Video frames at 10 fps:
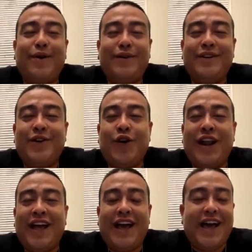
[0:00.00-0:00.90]

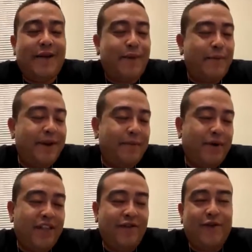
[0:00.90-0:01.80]
Like I got my big
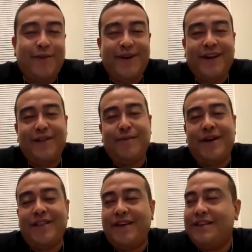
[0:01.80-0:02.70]
brother from another
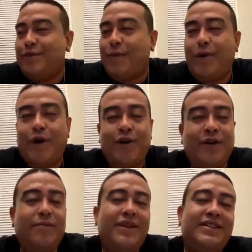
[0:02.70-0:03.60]
mother. He's my
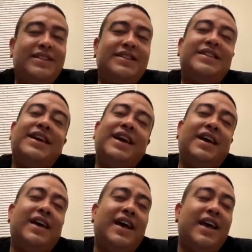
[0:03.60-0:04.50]
partner in business,
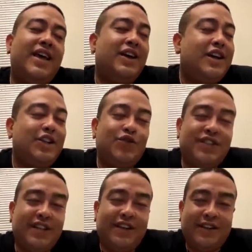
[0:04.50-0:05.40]
and he a country
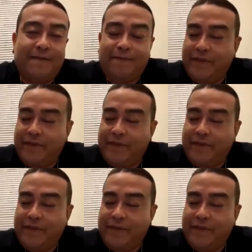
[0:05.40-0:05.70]
singer.